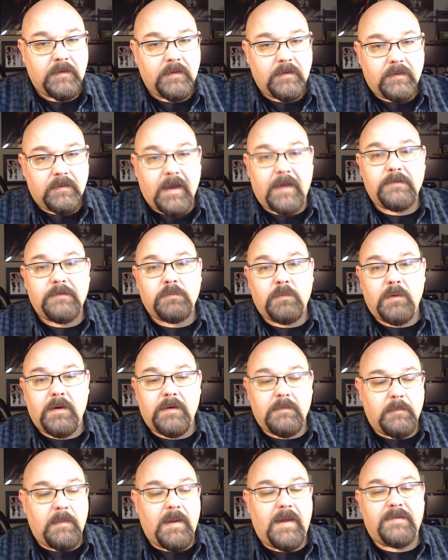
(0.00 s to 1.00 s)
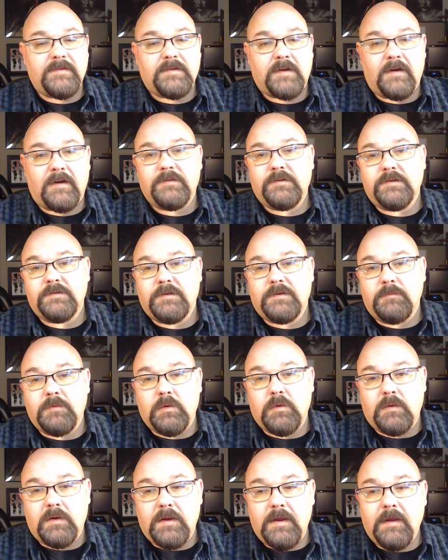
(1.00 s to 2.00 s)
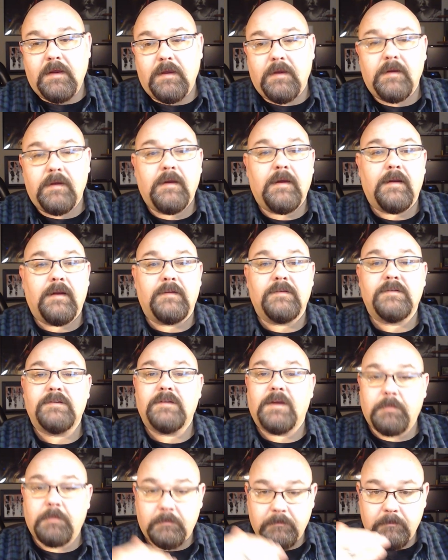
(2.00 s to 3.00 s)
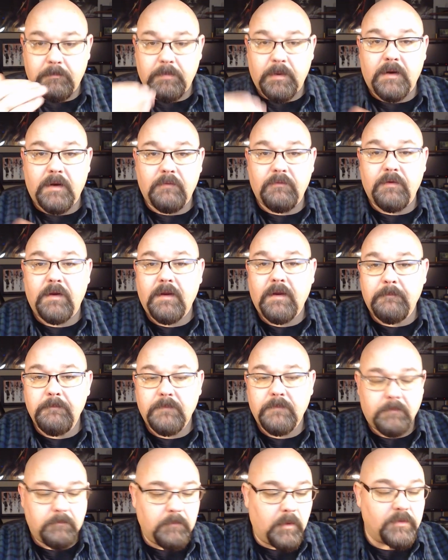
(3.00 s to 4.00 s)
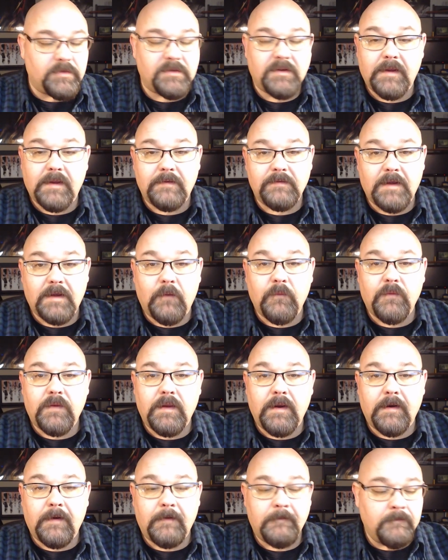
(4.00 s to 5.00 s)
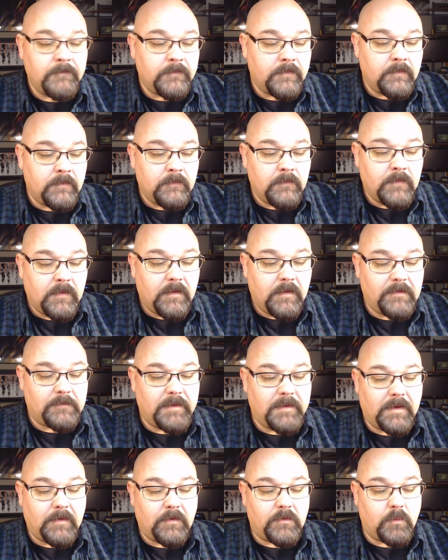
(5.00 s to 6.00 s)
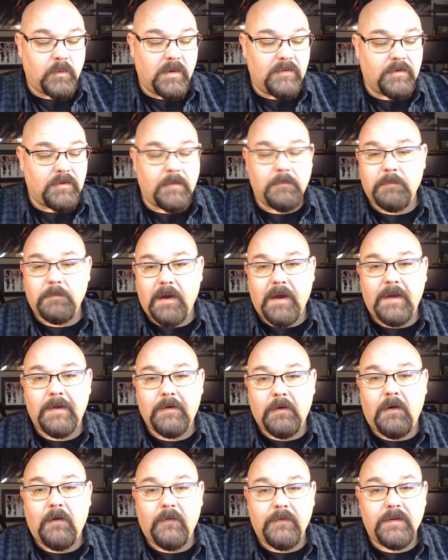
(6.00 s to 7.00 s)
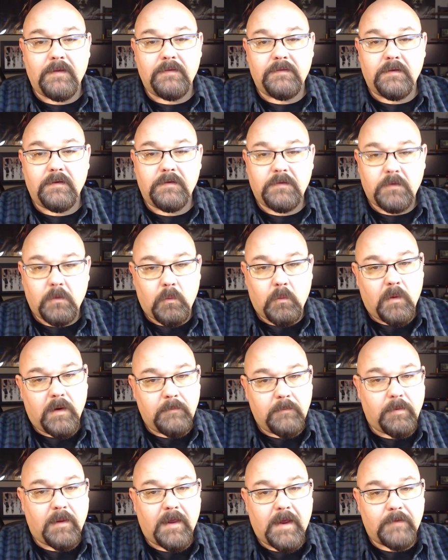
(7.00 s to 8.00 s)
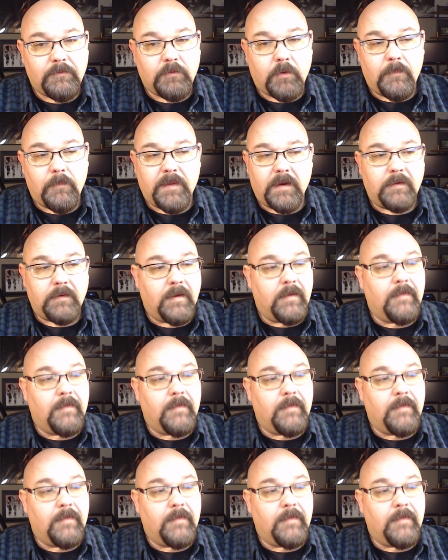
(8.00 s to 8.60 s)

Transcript: That's what makes our system unique and a step above most things out there, is because we've combined all these into one platform that